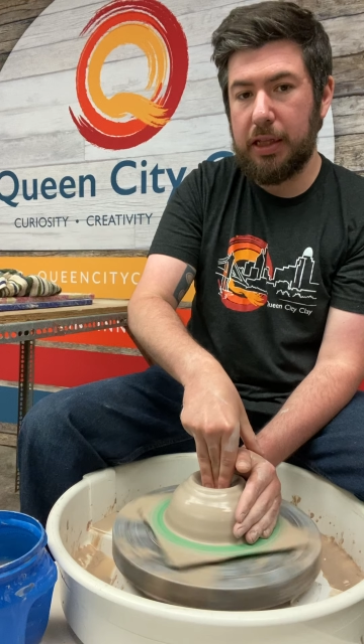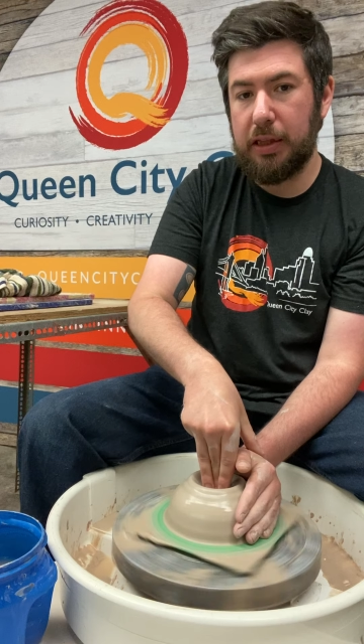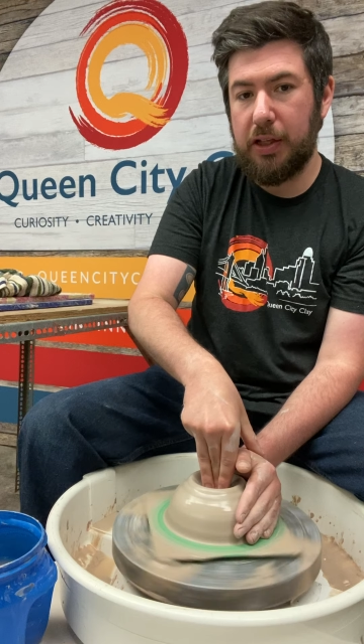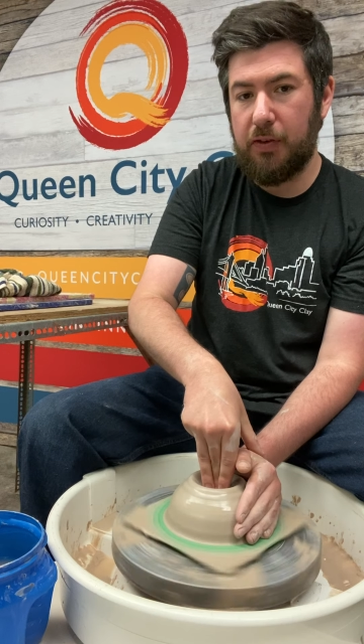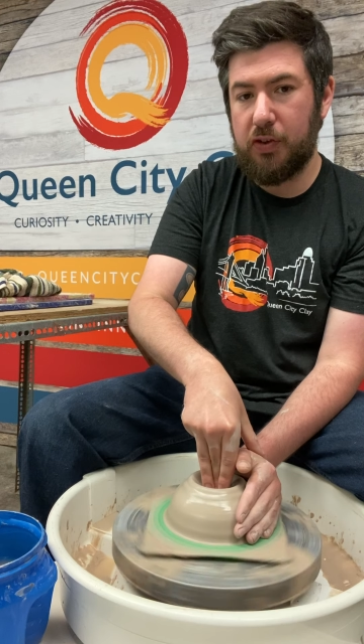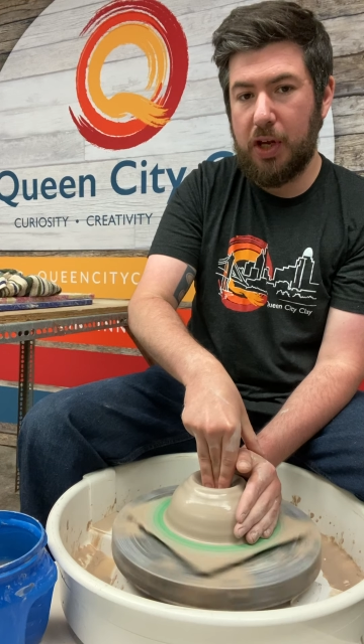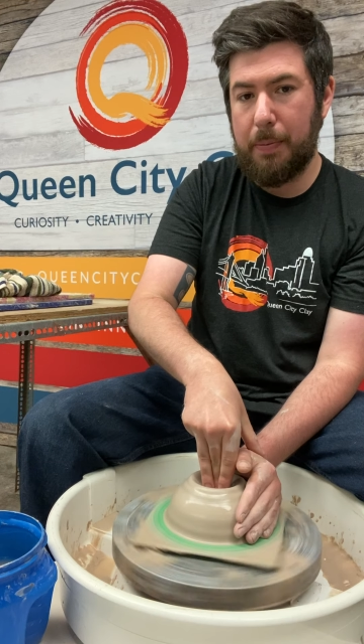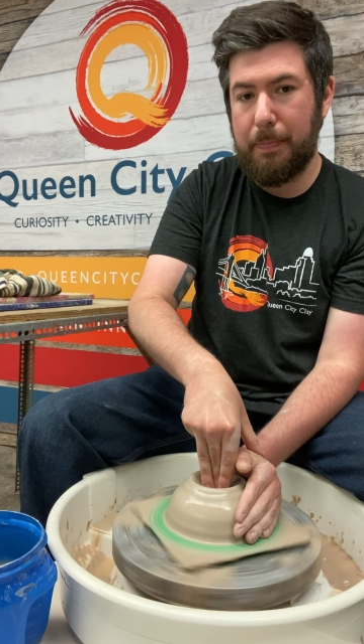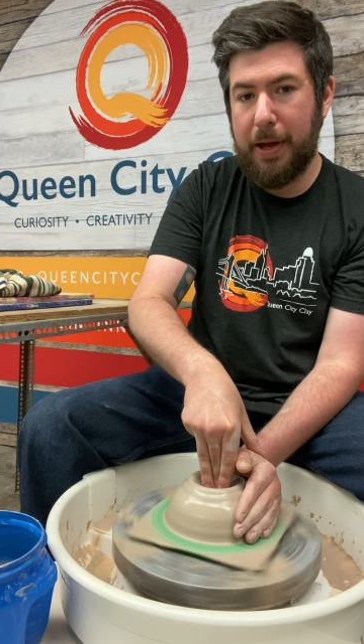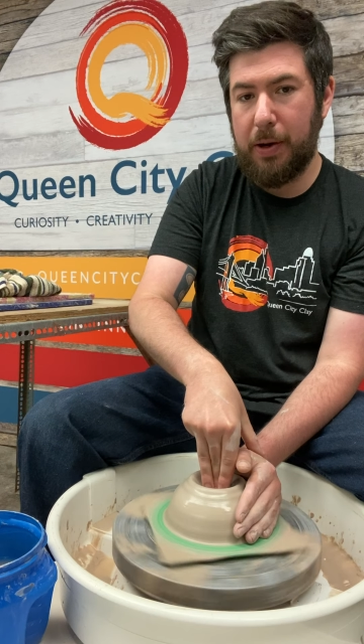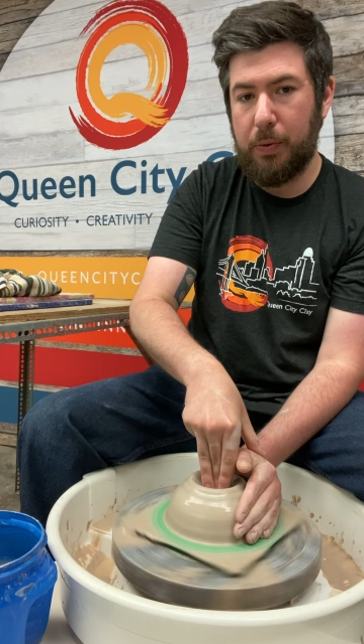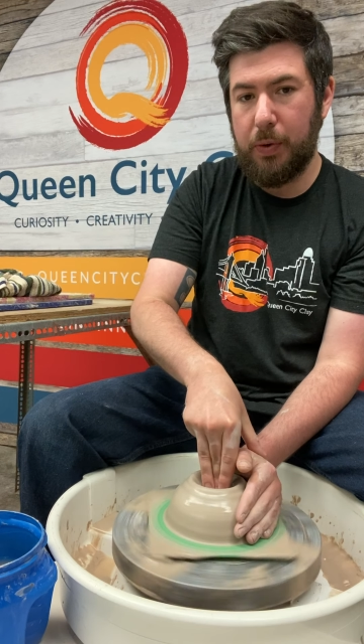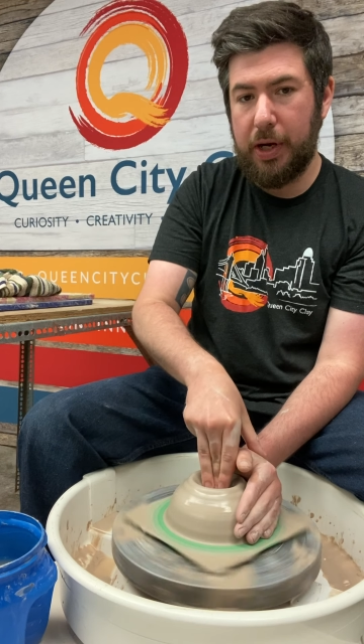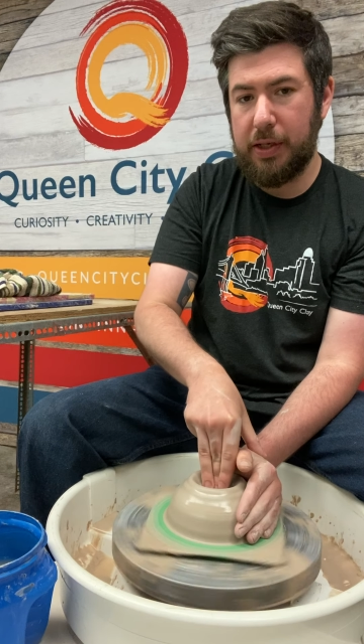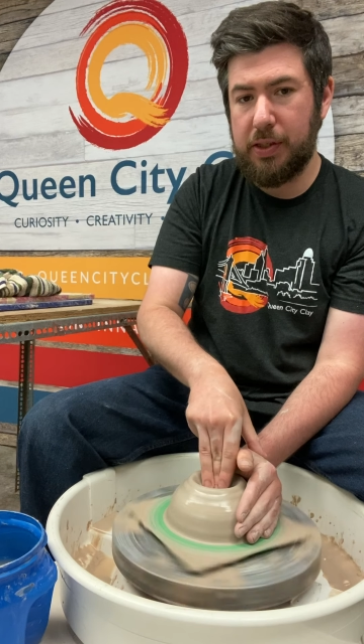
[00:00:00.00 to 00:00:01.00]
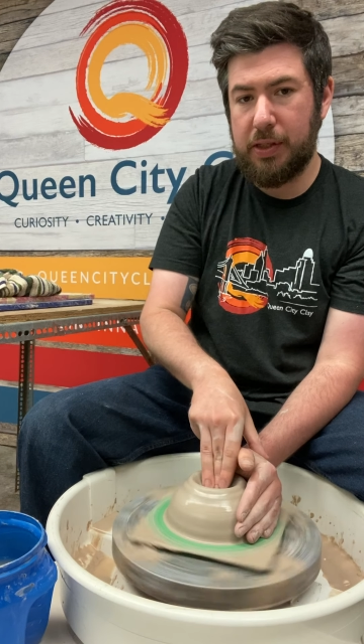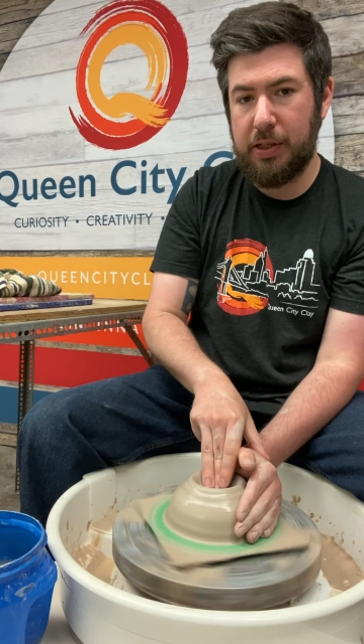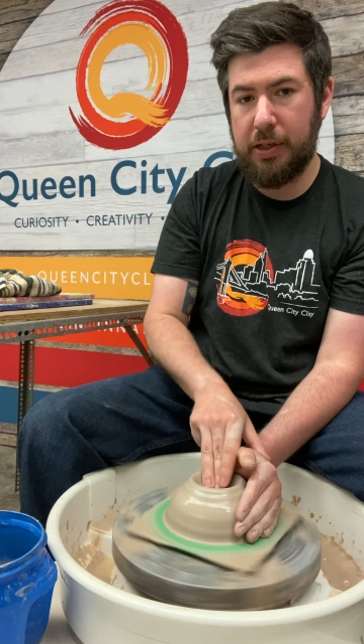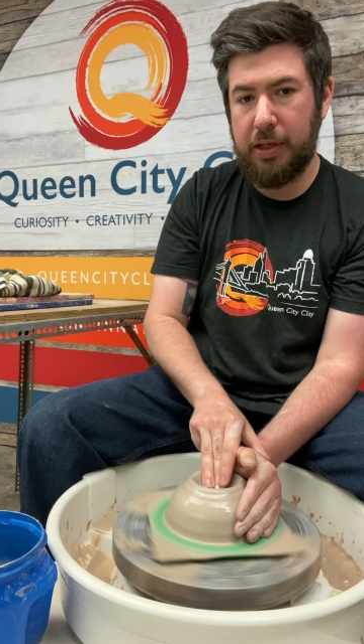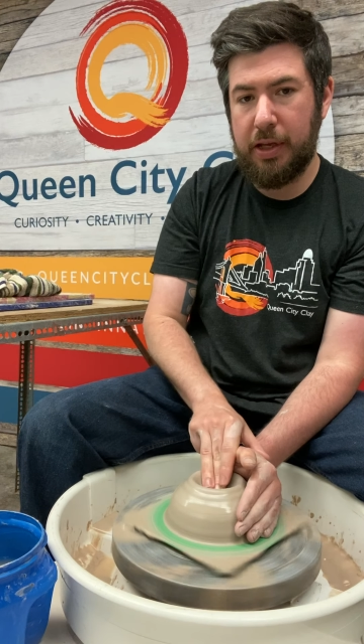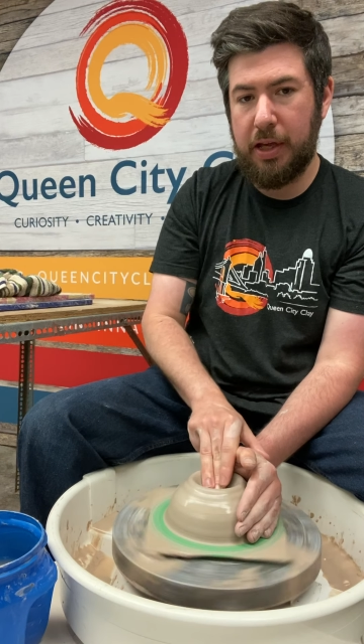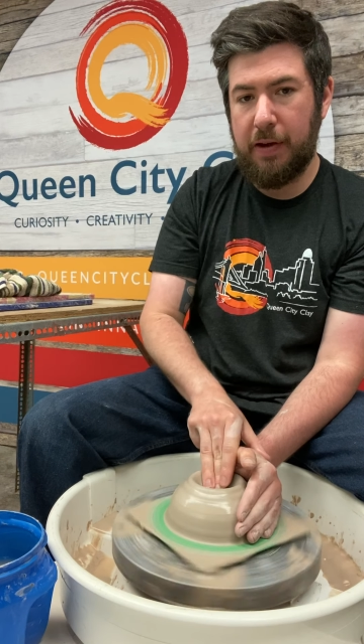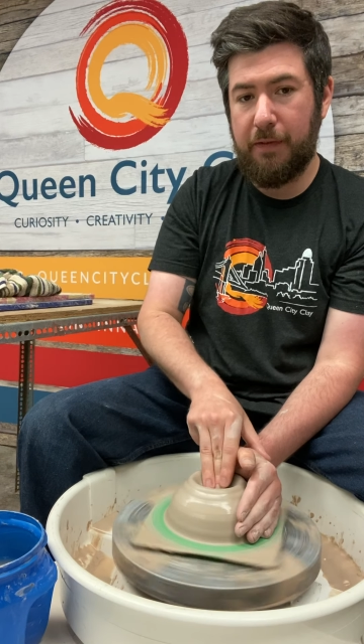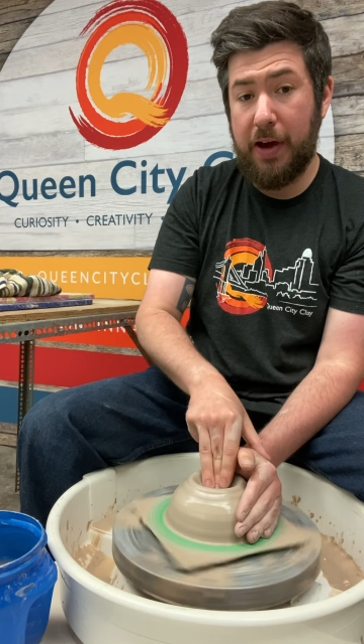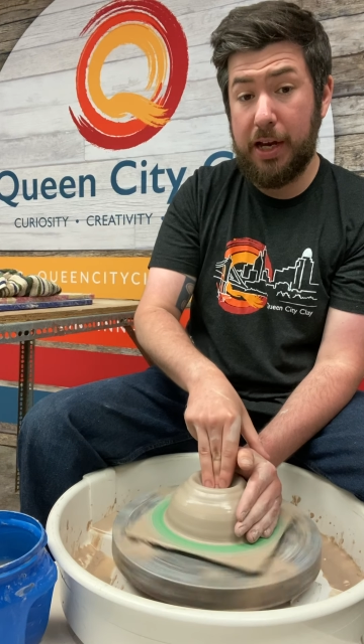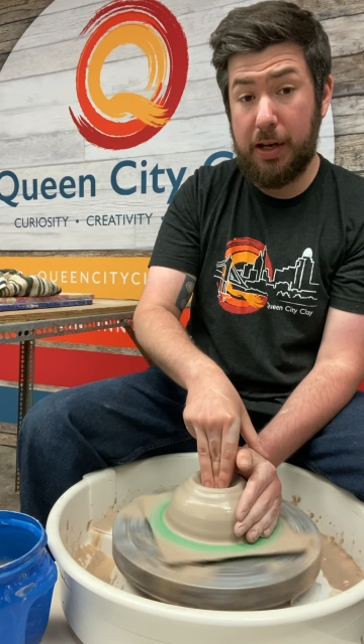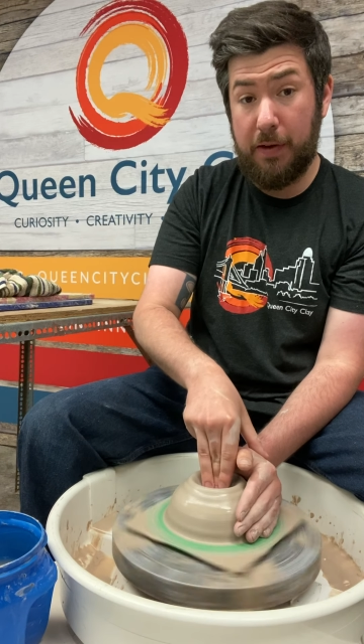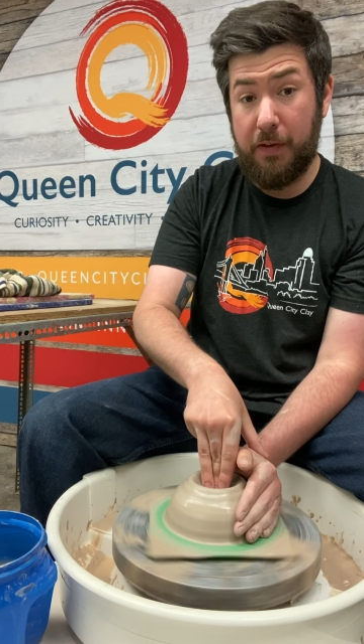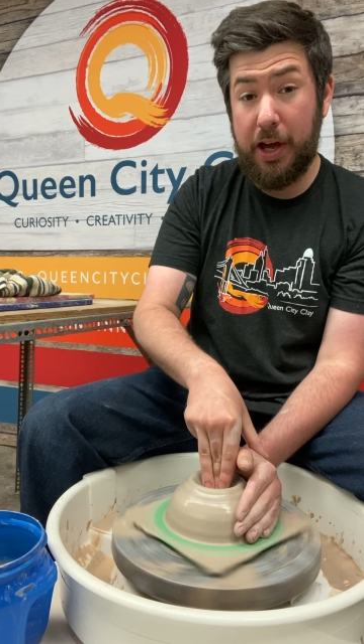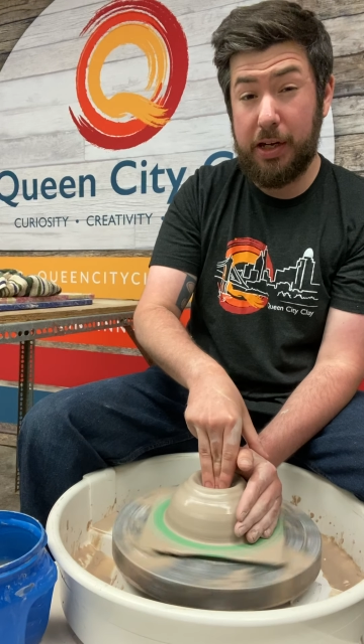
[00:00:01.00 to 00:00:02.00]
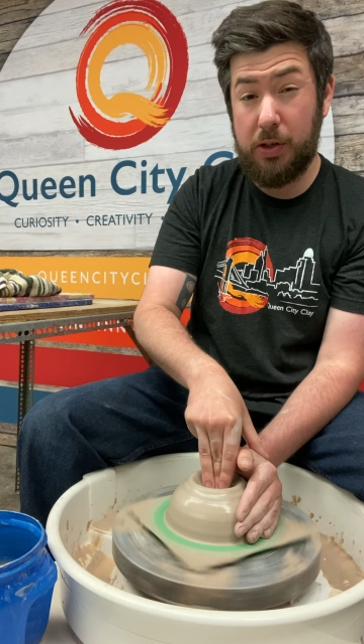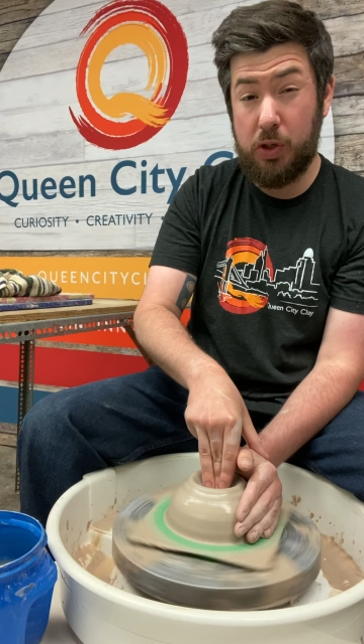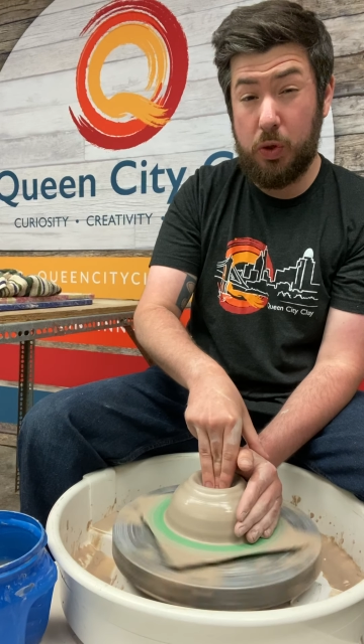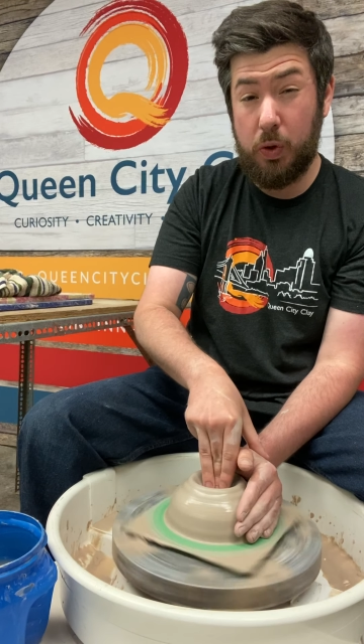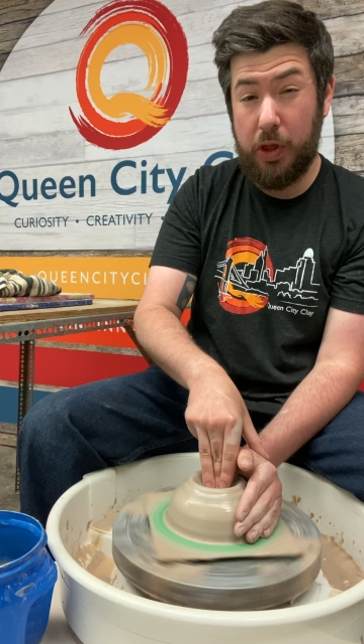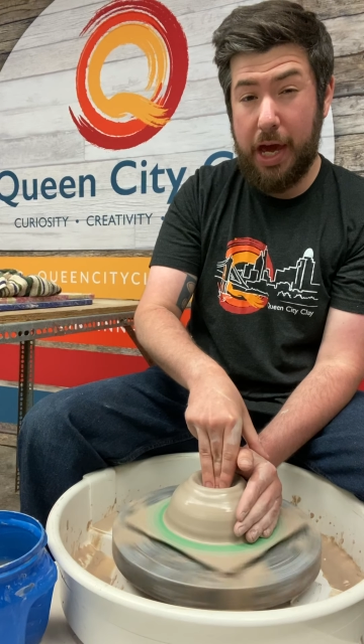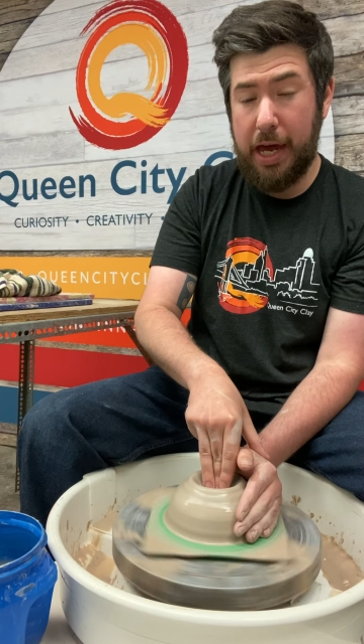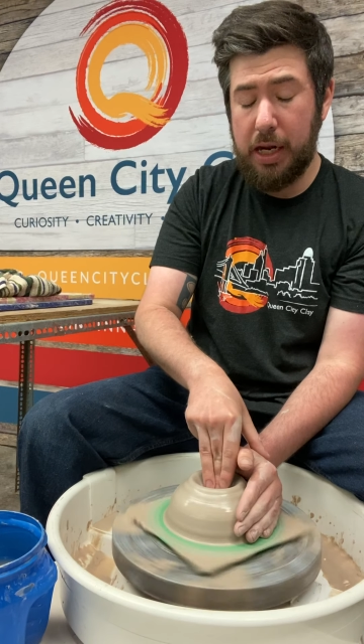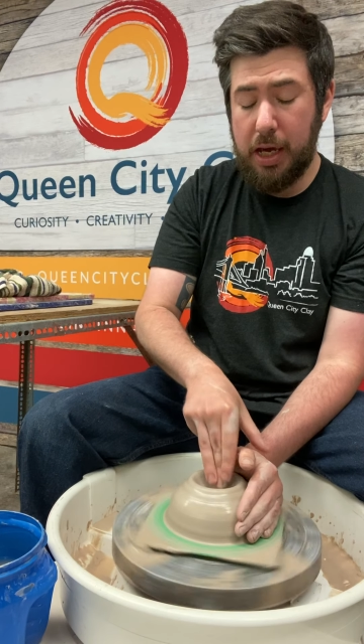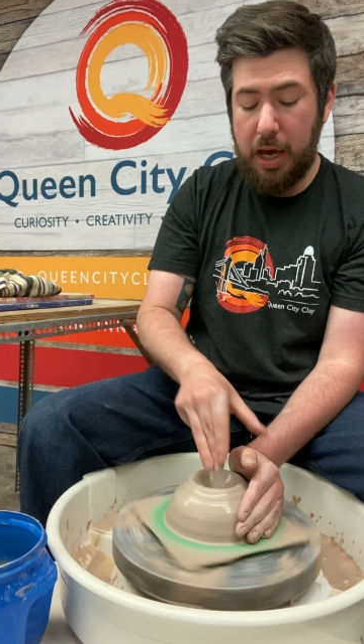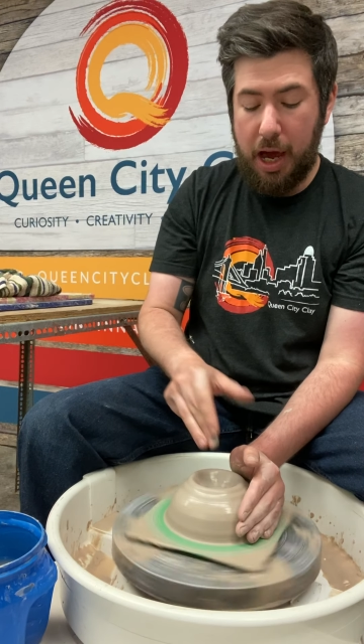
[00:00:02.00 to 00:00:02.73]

lift up my wrist, if I do that,